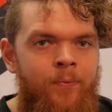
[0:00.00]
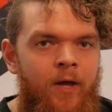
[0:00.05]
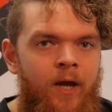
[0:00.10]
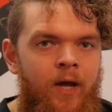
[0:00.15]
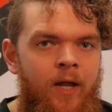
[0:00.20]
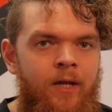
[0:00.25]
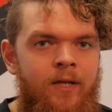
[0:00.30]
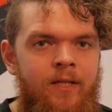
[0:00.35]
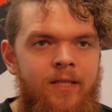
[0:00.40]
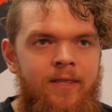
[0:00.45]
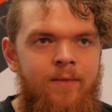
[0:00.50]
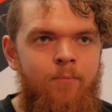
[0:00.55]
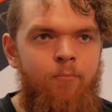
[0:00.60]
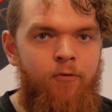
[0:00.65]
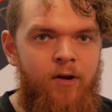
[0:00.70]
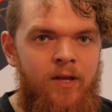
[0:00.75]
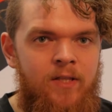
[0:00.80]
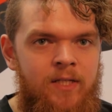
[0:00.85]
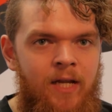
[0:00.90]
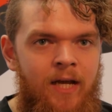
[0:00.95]
And
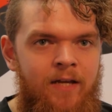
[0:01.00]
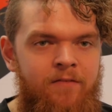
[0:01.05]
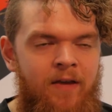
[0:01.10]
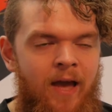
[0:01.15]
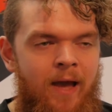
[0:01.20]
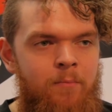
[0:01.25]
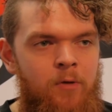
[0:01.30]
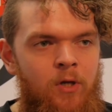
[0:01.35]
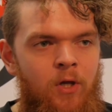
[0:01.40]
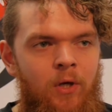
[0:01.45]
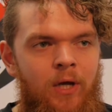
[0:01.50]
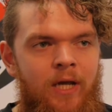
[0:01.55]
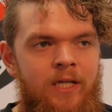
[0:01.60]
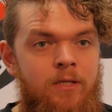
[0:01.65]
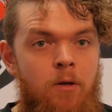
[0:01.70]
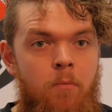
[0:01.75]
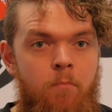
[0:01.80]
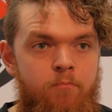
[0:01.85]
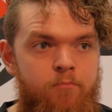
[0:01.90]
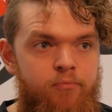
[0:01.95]
Breathe Life came along
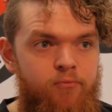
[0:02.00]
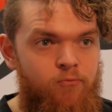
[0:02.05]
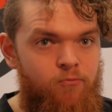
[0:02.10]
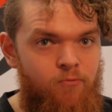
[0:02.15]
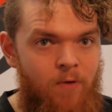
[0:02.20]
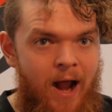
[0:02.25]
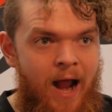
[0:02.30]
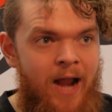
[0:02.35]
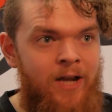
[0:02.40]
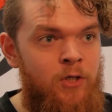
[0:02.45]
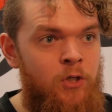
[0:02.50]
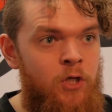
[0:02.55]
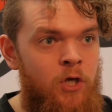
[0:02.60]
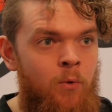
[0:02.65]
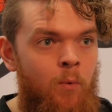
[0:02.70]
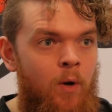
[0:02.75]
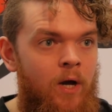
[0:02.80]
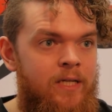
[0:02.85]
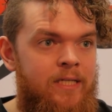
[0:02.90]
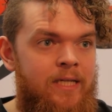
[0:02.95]
as a brand
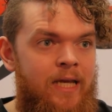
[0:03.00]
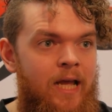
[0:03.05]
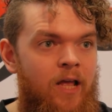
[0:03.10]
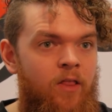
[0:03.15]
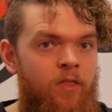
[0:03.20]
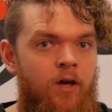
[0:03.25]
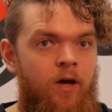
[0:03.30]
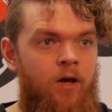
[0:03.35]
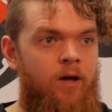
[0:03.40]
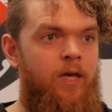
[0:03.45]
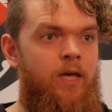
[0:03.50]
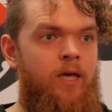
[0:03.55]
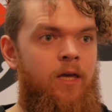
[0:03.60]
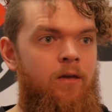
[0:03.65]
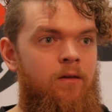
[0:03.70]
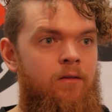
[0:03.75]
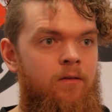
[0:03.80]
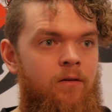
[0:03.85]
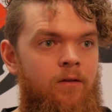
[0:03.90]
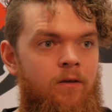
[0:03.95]
new idea that
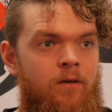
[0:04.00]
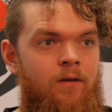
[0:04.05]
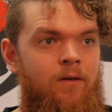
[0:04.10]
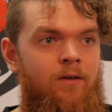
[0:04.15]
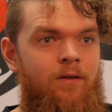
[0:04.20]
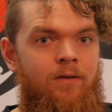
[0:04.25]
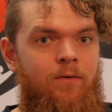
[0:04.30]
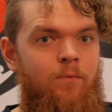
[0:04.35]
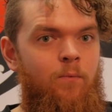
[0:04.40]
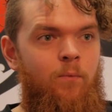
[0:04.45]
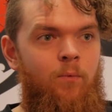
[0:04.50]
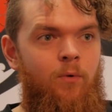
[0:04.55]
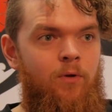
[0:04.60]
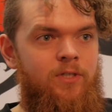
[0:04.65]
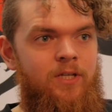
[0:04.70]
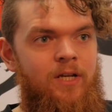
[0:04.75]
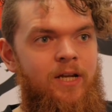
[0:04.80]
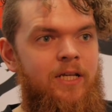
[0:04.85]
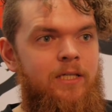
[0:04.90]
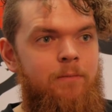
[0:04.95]
I
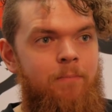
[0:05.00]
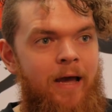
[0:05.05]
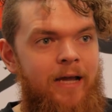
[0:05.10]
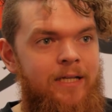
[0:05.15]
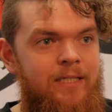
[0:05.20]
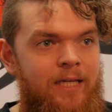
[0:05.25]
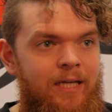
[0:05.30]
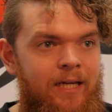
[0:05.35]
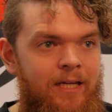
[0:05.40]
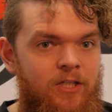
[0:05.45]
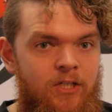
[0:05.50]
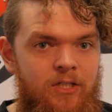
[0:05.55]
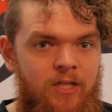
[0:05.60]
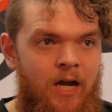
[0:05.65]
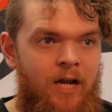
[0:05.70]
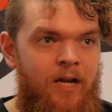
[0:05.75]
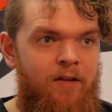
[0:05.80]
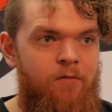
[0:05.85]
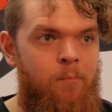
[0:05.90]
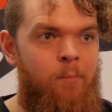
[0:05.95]
wasn't expecting. It just
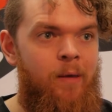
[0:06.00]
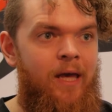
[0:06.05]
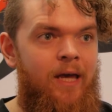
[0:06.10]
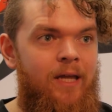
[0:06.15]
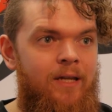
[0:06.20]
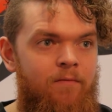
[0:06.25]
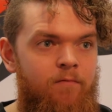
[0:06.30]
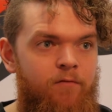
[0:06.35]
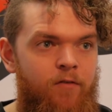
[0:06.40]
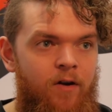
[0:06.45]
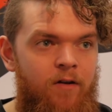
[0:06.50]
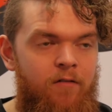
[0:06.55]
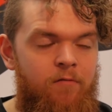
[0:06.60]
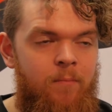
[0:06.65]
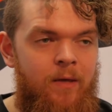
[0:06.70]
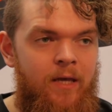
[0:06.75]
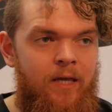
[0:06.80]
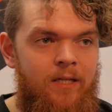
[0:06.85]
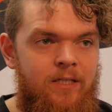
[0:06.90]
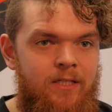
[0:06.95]
kind of appeared in front of
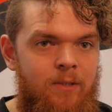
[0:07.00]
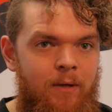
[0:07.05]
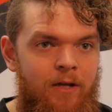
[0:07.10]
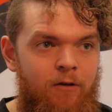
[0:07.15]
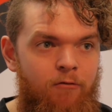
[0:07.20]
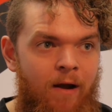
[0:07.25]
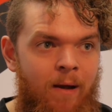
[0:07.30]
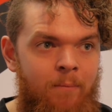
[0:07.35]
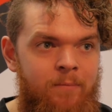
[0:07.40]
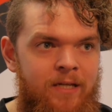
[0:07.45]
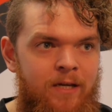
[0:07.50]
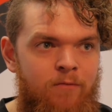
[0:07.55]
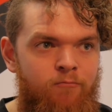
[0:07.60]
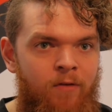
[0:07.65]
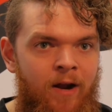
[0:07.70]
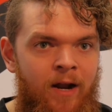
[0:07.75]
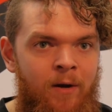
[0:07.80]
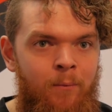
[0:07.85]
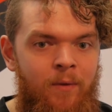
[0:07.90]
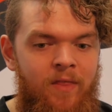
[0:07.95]
me, and so I grabbed it and
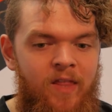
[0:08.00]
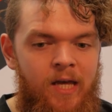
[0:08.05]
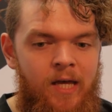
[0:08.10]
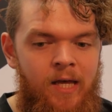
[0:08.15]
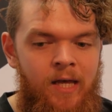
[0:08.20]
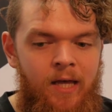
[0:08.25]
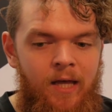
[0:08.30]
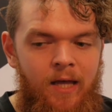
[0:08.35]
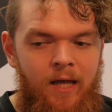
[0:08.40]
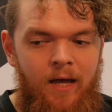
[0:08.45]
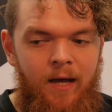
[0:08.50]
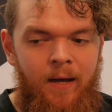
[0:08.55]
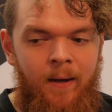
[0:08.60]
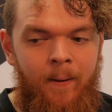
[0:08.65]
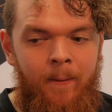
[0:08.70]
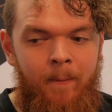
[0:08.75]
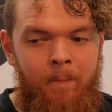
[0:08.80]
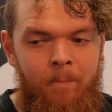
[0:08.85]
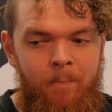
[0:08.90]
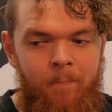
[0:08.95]
ran with it.
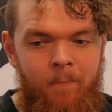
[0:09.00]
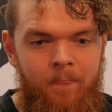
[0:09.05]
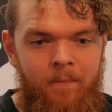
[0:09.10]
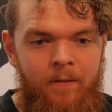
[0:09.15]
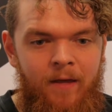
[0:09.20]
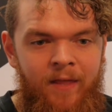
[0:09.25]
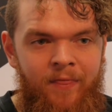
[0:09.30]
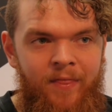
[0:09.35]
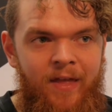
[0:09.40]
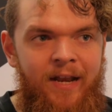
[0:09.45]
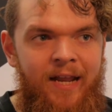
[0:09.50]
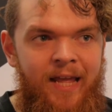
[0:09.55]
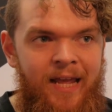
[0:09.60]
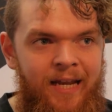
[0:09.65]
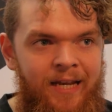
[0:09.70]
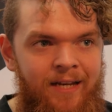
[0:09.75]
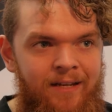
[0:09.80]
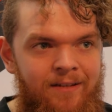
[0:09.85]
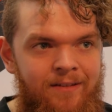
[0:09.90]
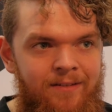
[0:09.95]
And then
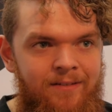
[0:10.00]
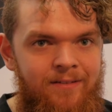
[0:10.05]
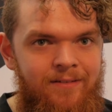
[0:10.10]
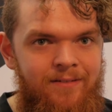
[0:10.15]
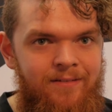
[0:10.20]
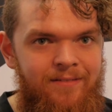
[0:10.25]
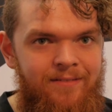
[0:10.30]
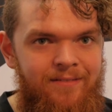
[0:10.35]
in